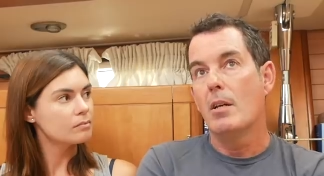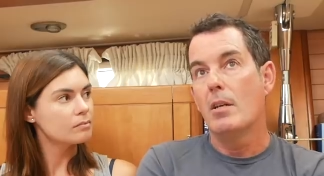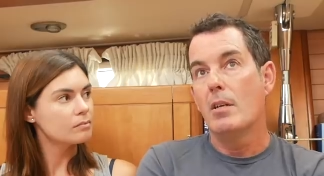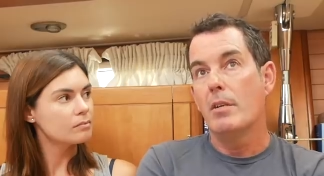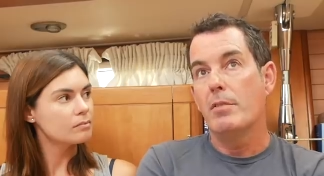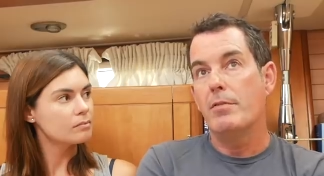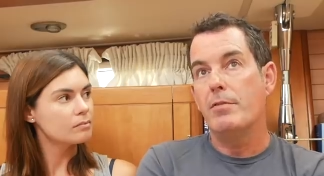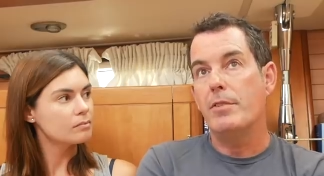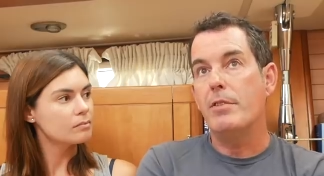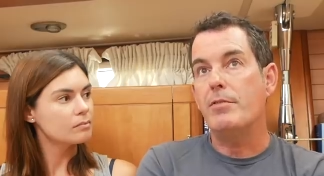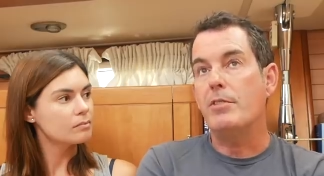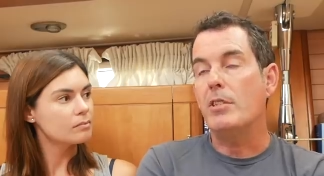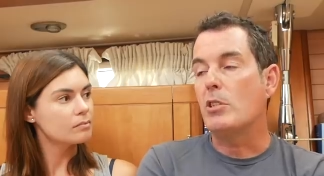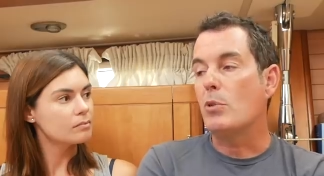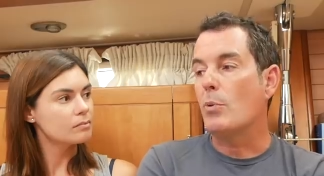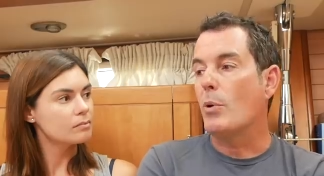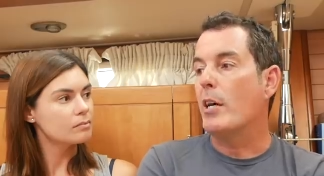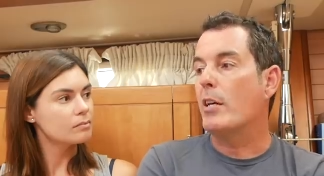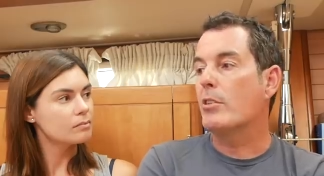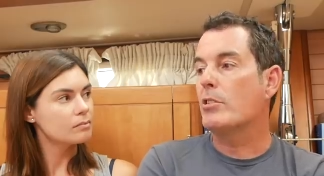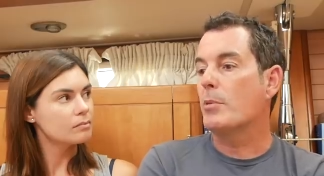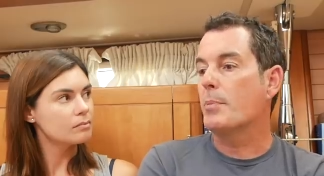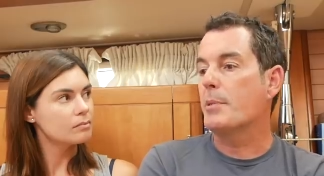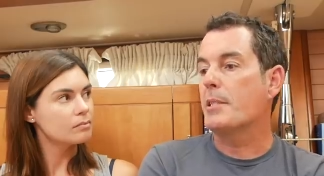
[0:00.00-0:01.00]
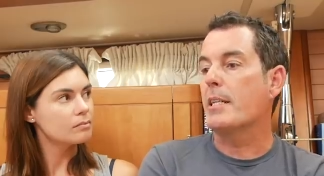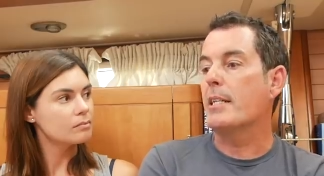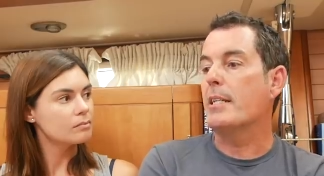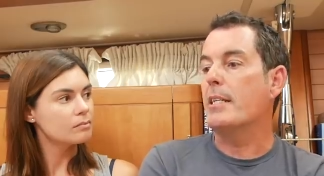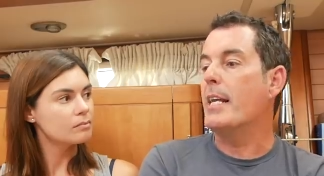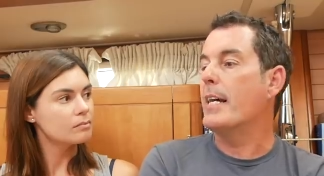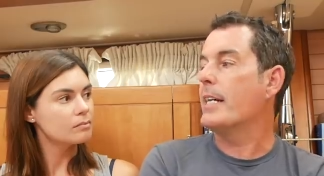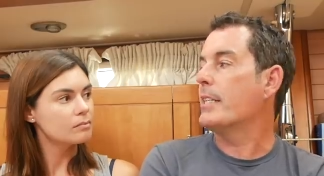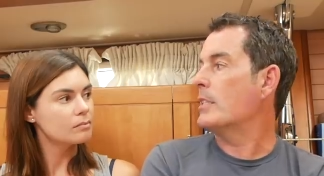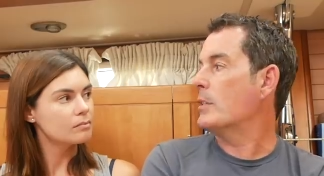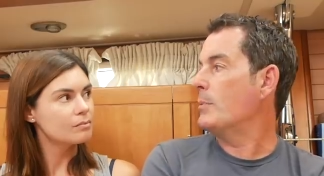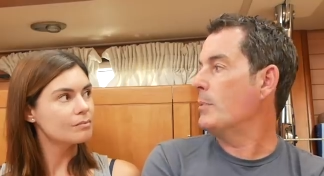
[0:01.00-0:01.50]
Speaker 1: 50 to 100 percent
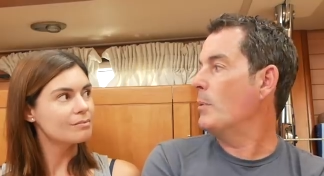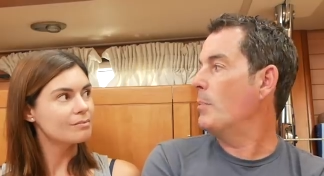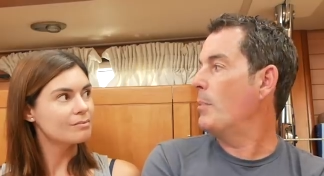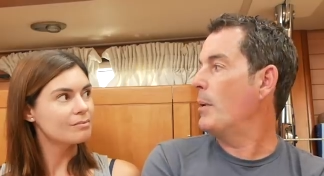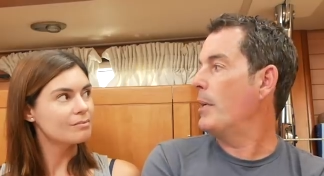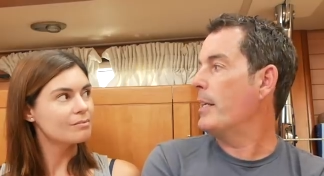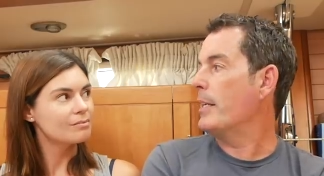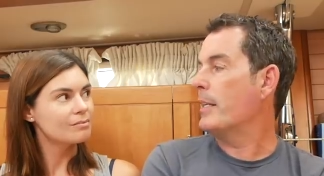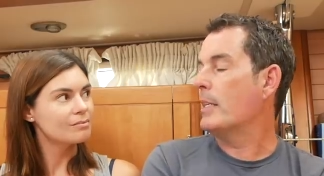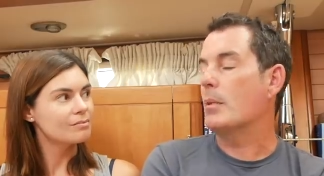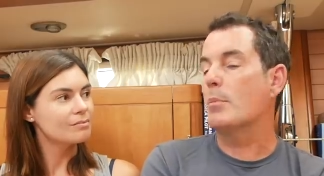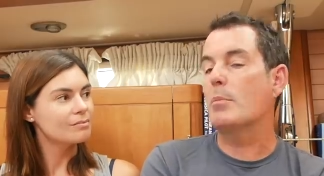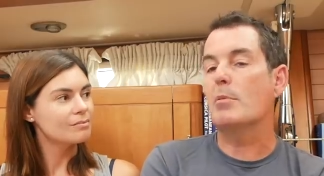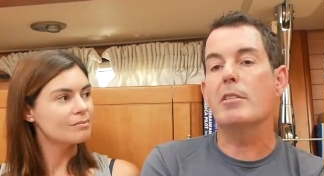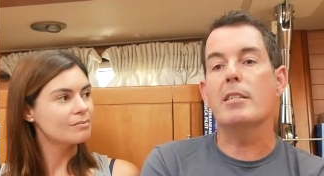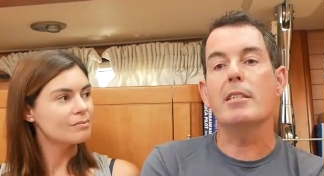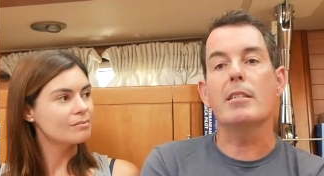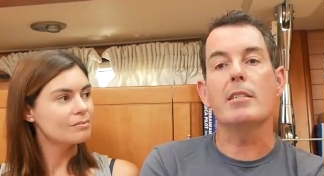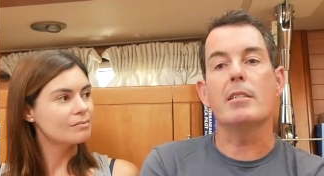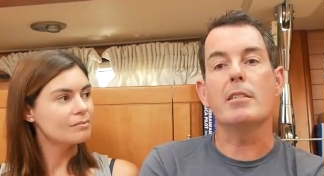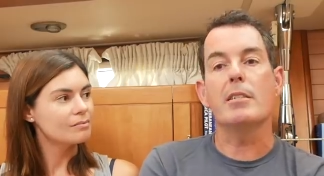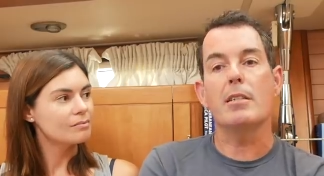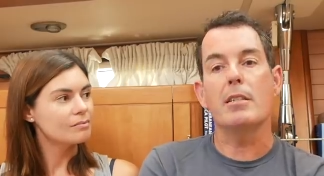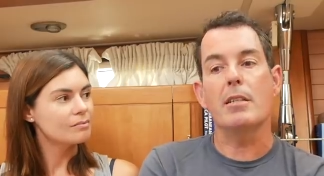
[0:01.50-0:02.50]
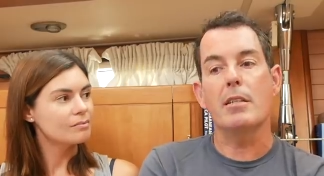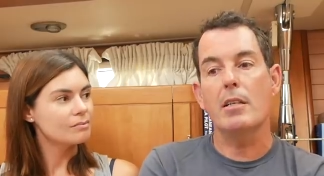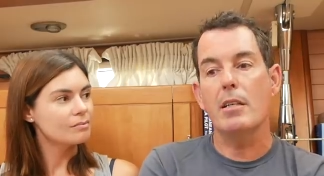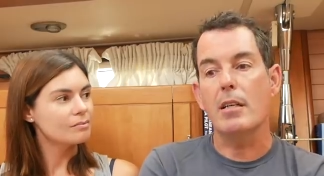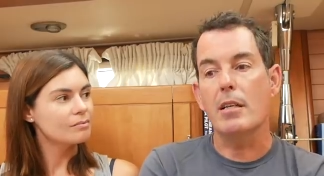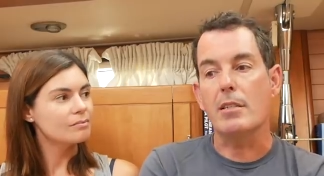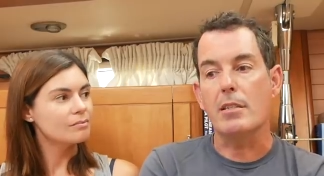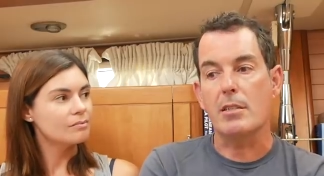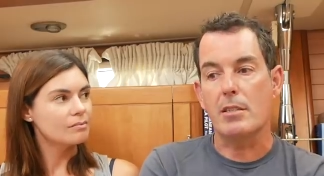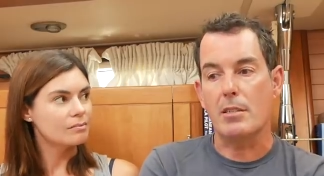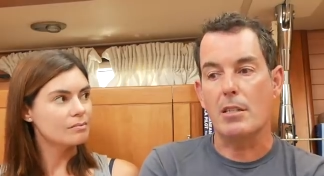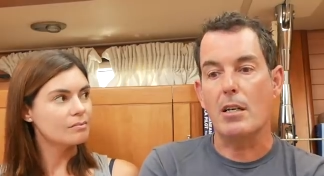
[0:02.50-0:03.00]
less than we're paying in the marinas the
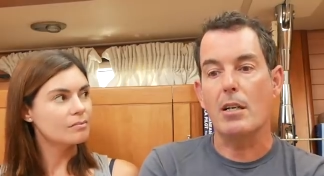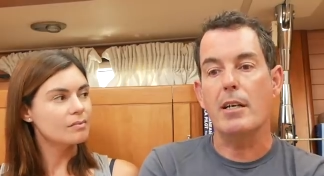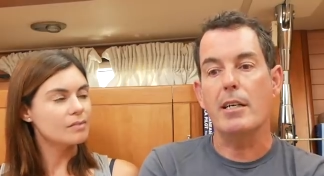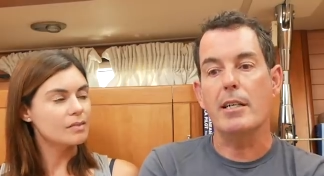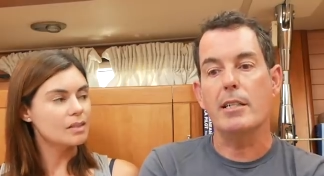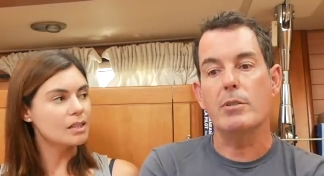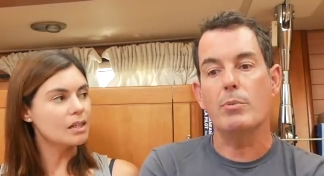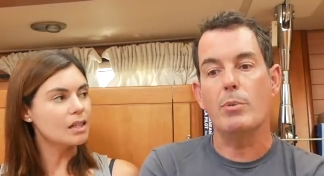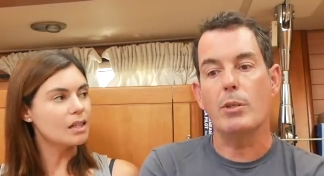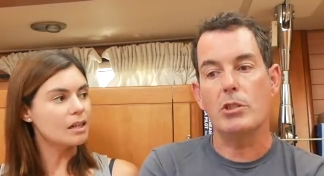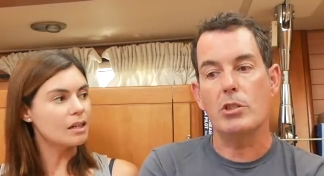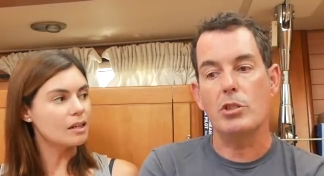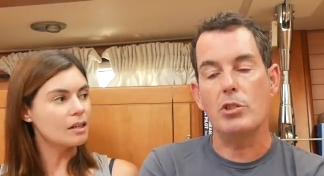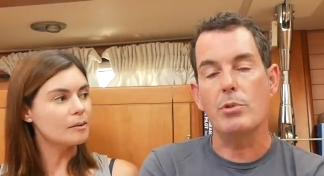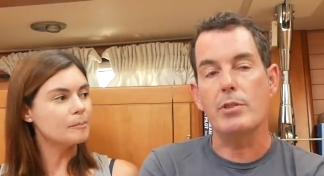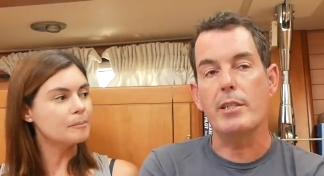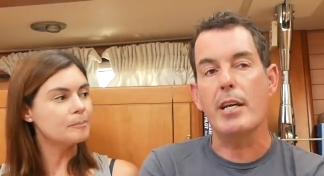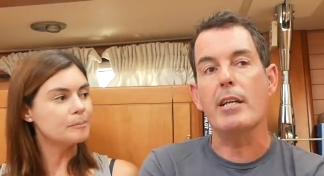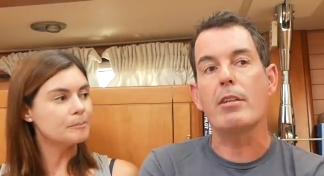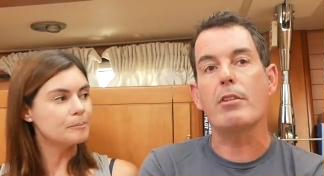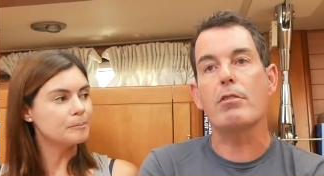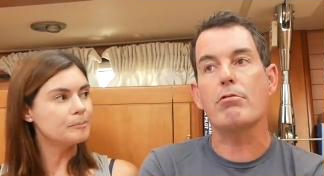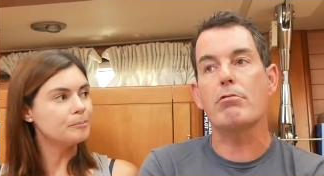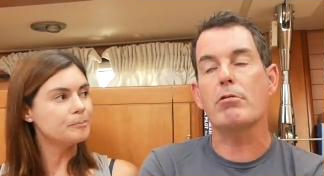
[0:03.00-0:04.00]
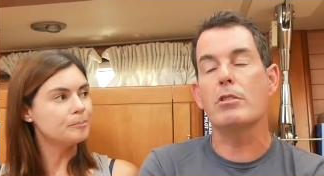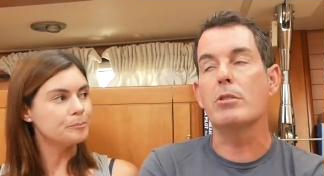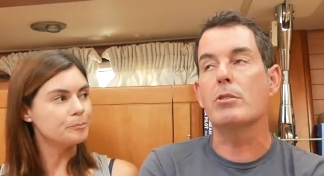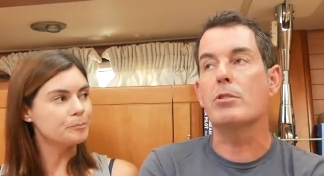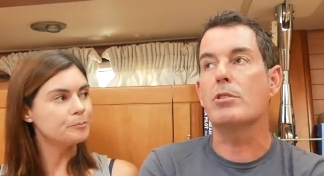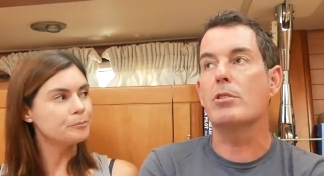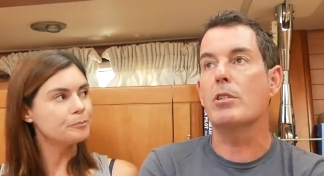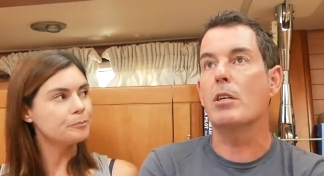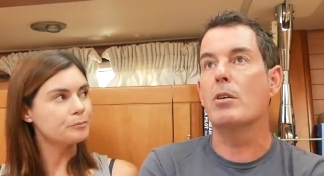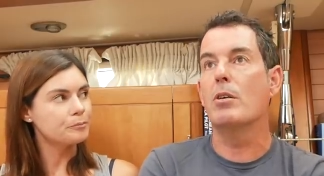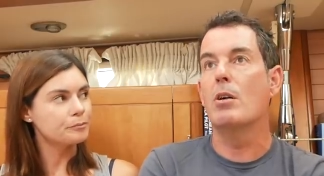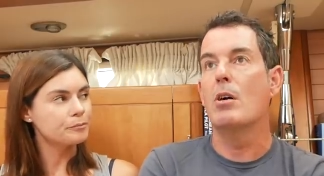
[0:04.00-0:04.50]
other side yeah. once you get through.
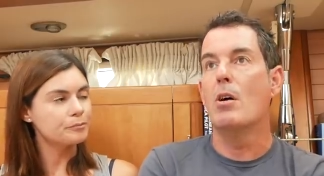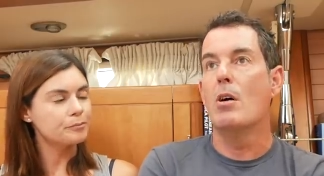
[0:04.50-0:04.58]
So